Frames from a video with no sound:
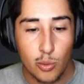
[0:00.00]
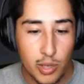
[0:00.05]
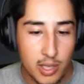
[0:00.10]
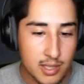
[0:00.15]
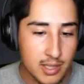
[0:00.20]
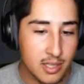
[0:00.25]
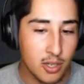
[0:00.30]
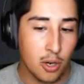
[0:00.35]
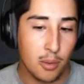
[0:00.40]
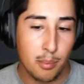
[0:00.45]
can see
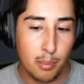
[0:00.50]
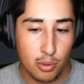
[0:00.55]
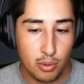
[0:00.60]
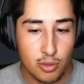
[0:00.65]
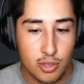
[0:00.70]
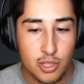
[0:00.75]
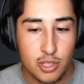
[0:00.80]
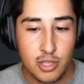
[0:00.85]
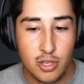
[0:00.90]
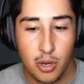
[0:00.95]
our
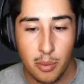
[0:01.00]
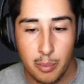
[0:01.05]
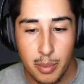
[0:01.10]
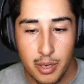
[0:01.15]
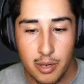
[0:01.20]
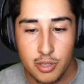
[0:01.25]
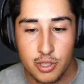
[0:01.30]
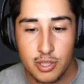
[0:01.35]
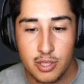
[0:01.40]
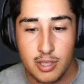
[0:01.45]
bullish and our
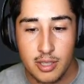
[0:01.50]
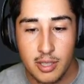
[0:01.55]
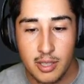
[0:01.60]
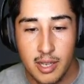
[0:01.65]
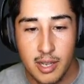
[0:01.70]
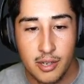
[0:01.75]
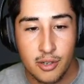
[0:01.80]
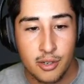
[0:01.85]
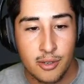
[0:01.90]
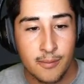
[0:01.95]
bearish
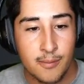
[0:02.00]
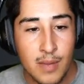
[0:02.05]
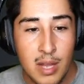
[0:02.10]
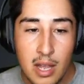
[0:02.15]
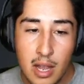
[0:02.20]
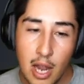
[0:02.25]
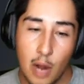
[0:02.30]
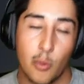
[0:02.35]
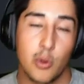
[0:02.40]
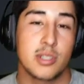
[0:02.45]
indicator.
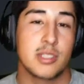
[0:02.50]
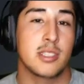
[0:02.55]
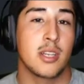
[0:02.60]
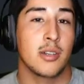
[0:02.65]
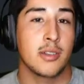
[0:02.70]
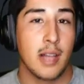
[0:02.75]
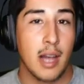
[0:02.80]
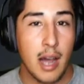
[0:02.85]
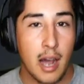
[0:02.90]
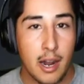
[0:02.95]
I would say on the
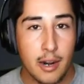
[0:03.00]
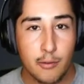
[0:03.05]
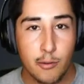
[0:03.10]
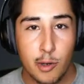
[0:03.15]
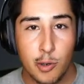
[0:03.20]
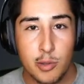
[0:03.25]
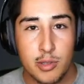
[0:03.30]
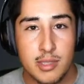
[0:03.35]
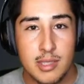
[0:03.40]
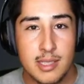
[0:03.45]
high
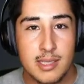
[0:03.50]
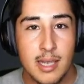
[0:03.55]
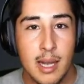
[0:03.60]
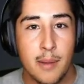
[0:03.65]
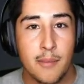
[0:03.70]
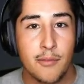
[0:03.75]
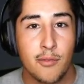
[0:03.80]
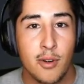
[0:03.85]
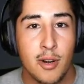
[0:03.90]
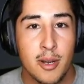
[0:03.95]
frequency time
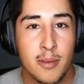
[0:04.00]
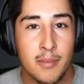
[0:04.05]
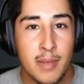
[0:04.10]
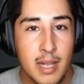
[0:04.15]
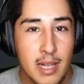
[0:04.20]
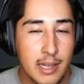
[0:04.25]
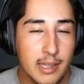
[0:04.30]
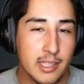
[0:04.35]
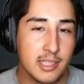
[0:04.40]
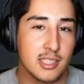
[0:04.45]
frame,
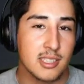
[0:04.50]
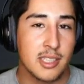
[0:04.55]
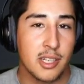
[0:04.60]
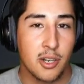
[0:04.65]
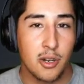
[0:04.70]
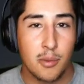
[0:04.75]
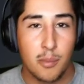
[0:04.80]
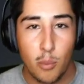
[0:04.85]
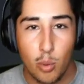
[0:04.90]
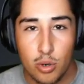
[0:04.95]
this is geared
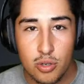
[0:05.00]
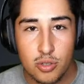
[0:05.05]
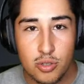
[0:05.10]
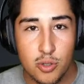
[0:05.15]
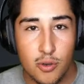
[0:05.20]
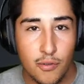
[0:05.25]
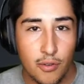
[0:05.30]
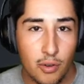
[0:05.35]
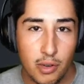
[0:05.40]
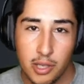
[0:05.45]
more so
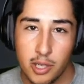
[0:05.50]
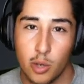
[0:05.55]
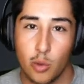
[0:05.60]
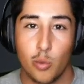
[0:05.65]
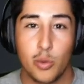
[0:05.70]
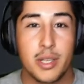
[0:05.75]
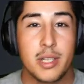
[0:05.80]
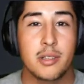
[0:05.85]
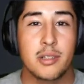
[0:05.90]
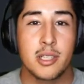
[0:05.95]
for like a
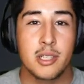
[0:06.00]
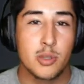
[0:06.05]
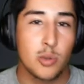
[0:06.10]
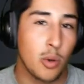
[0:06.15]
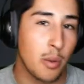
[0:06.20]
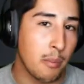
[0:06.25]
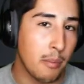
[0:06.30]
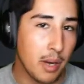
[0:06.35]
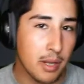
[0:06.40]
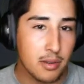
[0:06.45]
weekly to a
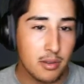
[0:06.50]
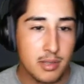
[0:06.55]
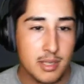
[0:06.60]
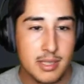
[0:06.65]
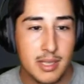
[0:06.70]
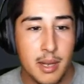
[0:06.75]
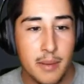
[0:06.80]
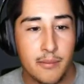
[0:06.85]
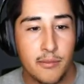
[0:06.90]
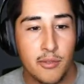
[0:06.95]
monthly
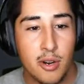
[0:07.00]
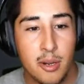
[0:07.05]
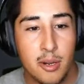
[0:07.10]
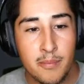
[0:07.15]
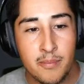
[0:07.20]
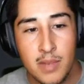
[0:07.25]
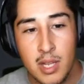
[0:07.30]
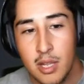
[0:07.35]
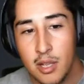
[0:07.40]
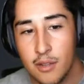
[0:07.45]
time frame
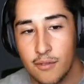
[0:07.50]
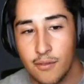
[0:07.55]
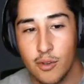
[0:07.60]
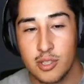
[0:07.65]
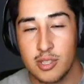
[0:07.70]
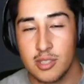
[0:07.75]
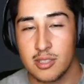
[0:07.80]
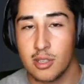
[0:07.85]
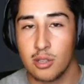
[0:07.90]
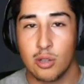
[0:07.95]
versus
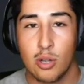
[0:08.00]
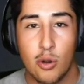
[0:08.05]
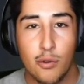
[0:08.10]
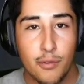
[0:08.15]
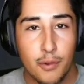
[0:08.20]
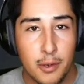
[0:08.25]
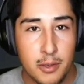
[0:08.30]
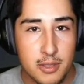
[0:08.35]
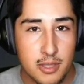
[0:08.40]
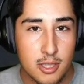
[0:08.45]
the low
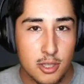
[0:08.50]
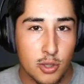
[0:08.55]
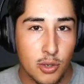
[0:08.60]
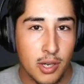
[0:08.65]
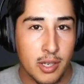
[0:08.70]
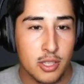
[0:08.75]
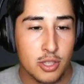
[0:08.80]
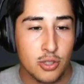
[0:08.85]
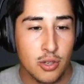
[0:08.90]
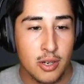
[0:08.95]
frequency trading
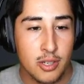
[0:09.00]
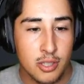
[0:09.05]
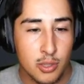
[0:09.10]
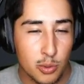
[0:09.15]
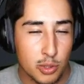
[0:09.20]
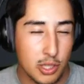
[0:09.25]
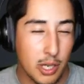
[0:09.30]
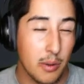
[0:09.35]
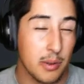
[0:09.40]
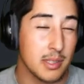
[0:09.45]
strategy, which I
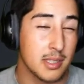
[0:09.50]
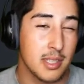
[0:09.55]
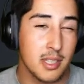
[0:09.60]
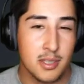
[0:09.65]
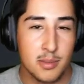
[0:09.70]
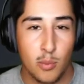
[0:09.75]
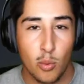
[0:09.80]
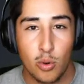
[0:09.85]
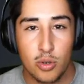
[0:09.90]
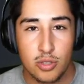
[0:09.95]
would say is
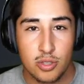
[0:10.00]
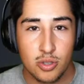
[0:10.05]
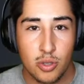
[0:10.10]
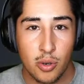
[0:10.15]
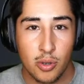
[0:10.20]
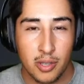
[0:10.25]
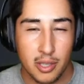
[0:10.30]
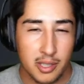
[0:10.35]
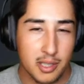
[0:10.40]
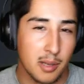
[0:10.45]
more so on
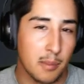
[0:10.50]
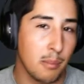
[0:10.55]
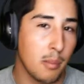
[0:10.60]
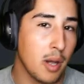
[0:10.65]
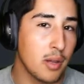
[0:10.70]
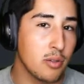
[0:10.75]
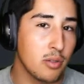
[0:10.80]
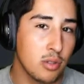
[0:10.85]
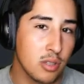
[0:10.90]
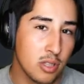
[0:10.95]
like the
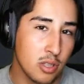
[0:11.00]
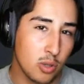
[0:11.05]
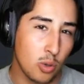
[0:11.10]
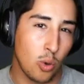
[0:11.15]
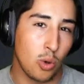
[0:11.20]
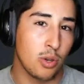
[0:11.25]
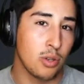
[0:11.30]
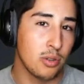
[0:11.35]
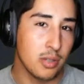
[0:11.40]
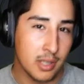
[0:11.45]
monthly,
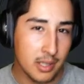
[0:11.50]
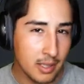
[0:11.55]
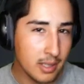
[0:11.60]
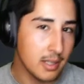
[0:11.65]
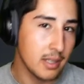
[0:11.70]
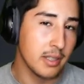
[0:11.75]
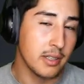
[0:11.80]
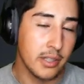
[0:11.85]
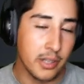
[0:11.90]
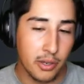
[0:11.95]
quarterly,
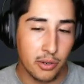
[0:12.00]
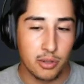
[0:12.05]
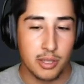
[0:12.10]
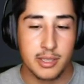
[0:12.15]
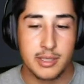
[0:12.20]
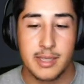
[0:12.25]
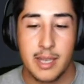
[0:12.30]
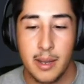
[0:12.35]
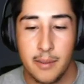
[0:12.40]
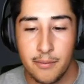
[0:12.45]
yearly
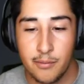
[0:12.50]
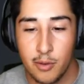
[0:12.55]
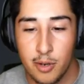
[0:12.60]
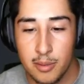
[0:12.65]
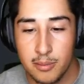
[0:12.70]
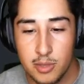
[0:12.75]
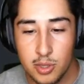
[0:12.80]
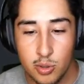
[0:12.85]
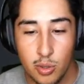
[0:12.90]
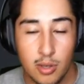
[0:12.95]
time frame.
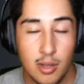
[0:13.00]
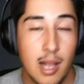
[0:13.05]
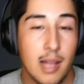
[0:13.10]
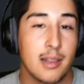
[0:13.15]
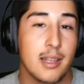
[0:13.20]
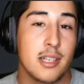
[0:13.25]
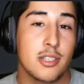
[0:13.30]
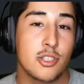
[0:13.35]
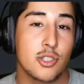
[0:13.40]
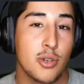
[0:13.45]
So a lot
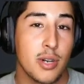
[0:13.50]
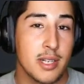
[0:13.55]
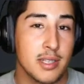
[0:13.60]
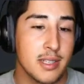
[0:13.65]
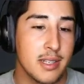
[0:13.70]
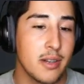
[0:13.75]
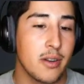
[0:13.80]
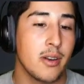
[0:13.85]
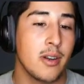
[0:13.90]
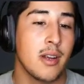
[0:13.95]
less trades
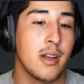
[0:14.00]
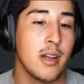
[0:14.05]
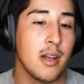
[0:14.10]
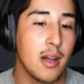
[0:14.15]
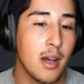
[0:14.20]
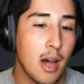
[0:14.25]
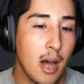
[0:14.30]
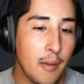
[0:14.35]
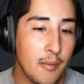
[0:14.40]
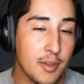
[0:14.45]
there,
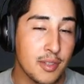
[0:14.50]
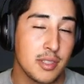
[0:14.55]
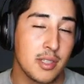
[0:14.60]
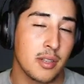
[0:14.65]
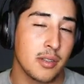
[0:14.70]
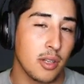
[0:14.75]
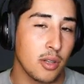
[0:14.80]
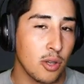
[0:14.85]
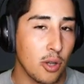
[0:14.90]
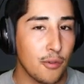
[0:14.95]
obviously on the
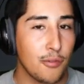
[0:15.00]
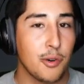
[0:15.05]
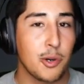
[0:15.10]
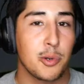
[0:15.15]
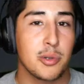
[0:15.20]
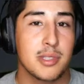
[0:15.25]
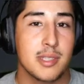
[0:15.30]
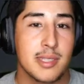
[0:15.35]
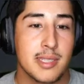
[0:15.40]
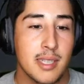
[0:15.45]
low
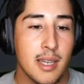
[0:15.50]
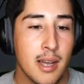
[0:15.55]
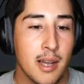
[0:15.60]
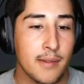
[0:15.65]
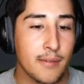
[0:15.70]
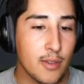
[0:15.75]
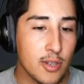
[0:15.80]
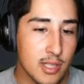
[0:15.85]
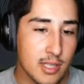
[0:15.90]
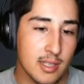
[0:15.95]
frequency side
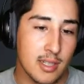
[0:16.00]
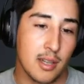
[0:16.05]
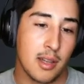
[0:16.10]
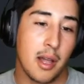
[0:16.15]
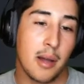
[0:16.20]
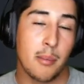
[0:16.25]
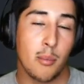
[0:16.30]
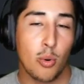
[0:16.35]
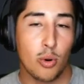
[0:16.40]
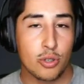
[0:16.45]
versus a lot
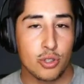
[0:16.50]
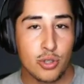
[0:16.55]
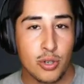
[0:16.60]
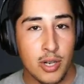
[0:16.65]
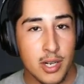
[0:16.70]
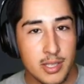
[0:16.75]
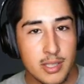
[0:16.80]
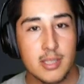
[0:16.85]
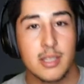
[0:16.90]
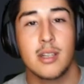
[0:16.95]
more
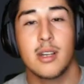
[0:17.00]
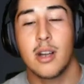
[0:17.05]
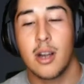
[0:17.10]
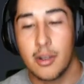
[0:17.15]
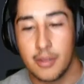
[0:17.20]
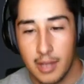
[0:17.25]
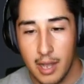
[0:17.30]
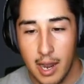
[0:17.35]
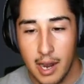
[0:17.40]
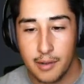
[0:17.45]
trades on the
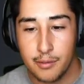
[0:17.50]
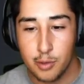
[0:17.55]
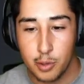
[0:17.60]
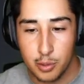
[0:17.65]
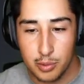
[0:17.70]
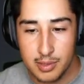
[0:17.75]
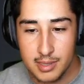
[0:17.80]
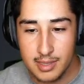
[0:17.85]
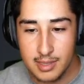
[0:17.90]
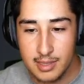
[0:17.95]
high
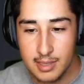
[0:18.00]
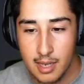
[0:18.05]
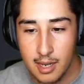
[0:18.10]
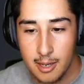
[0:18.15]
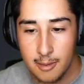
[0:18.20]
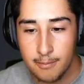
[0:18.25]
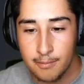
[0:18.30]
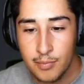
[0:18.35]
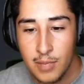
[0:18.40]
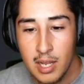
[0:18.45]
frequency side.
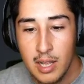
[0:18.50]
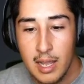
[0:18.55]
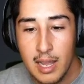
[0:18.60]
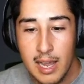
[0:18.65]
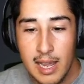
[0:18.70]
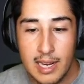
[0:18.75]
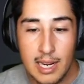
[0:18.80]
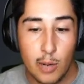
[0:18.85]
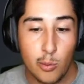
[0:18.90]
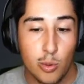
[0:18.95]
And
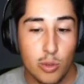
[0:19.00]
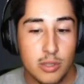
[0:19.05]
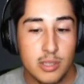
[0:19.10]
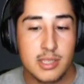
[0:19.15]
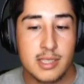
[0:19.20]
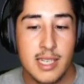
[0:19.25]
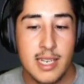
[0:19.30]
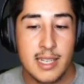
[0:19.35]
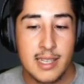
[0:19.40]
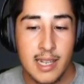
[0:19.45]
I will
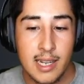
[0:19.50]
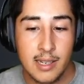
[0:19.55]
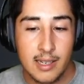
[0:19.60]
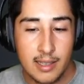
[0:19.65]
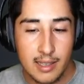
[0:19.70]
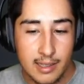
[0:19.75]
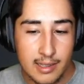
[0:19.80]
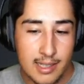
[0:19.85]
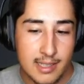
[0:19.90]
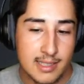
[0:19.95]
say that,
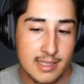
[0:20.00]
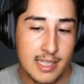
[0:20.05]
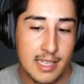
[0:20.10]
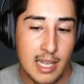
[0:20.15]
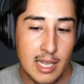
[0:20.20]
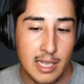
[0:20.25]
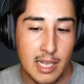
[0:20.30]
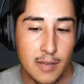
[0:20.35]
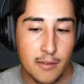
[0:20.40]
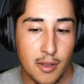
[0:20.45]
let's say they
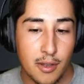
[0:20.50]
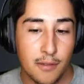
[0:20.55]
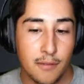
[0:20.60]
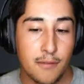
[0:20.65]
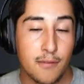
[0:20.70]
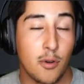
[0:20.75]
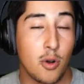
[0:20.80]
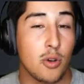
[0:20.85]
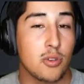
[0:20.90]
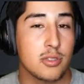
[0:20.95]
give a
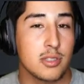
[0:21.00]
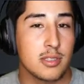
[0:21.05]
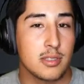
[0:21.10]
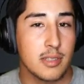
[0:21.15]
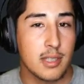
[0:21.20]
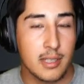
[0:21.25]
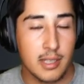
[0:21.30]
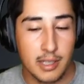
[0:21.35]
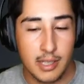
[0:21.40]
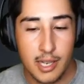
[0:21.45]
false
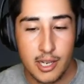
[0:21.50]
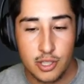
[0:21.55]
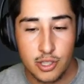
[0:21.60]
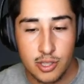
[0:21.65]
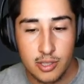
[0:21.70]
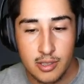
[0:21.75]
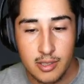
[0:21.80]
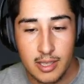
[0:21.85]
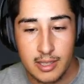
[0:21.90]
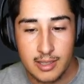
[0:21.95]
indication.
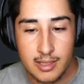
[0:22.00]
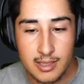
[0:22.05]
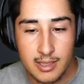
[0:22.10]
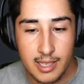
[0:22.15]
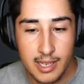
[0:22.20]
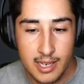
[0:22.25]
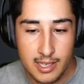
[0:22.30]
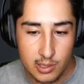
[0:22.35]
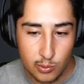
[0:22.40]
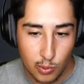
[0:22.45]
In this
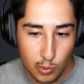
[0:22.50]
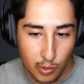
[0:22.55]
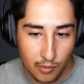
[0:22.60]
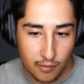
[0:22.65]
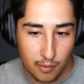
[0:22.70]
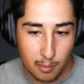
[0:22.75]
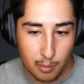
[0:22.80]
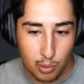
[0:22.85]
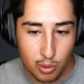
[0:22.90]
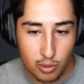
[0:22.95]
case, we went from
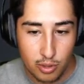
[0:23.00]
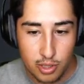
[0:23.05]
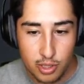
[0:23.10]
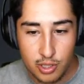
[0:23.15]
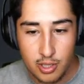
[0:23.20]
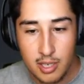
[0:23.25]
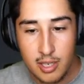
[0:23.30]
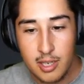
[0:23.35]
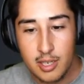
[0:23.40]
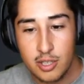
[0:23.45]
bullish
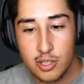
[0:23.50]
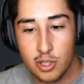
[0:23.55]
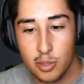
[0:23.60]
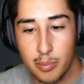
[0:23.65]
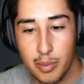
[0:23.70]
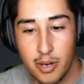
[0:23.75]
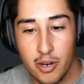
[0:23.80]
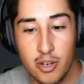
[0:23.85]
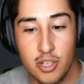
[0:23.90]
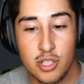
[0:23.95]
to
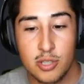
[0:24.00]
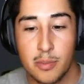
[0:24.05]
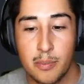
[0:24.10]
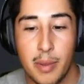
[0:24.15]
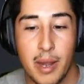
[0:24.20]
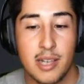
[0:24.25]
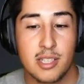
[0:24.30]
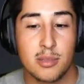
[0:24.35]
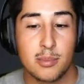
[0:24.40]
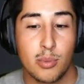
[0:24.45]
bearish back
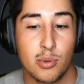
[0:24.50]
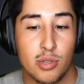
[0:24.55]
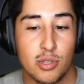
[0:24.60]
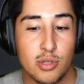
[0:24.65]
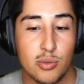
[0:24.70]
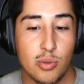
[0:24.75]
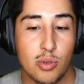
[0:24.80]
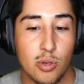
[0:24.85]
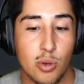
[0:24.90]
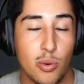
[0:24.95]
to bullish
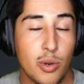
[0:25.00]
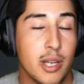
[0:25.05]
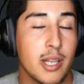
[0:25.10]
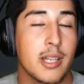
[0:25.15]
real quick,